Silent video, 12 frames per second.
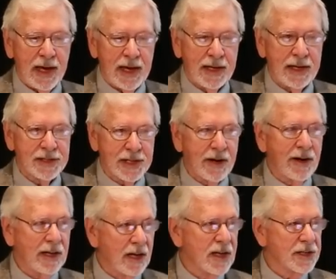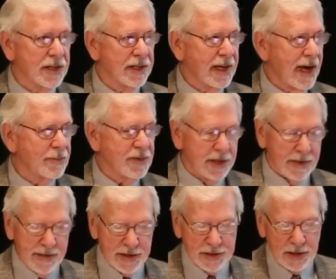and as Gary Larson captured
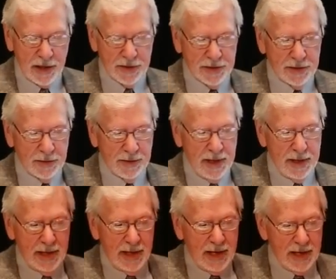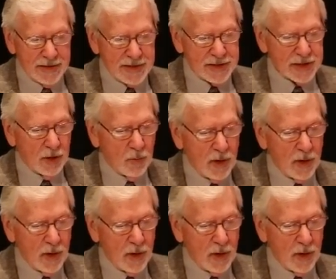in this cartoon? Here's the so